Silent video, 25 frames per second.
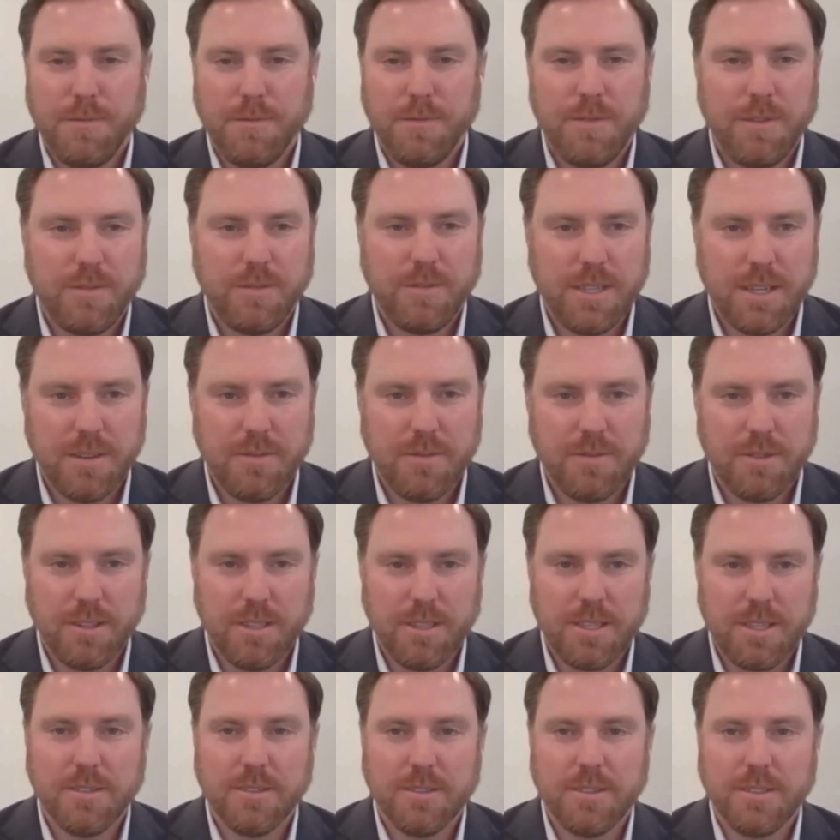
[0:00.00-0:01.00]
50 different
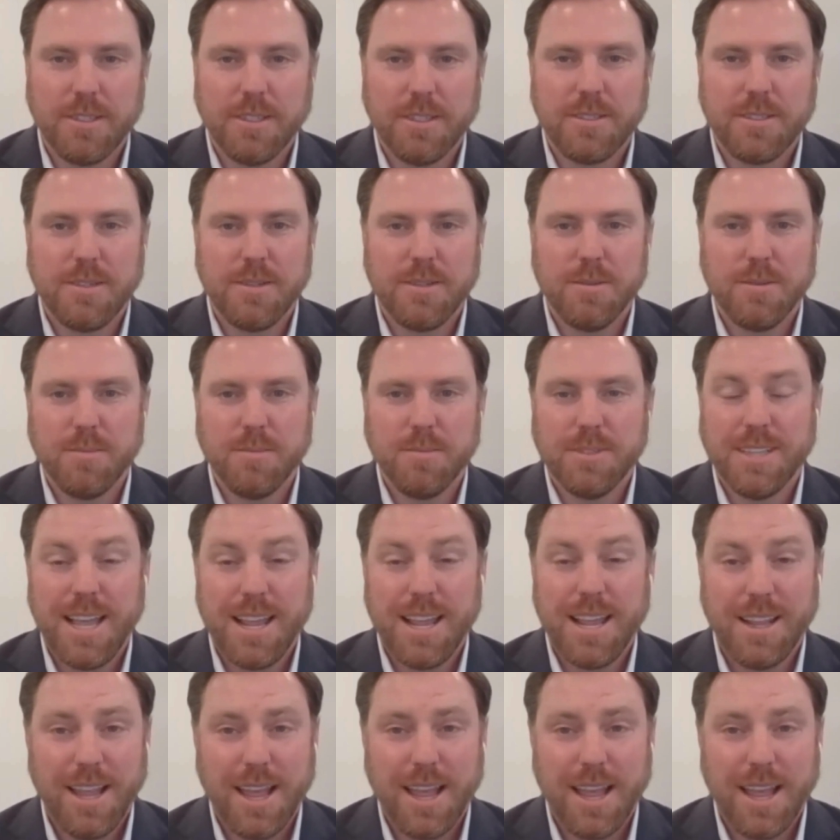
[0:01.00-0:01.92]
legal systems and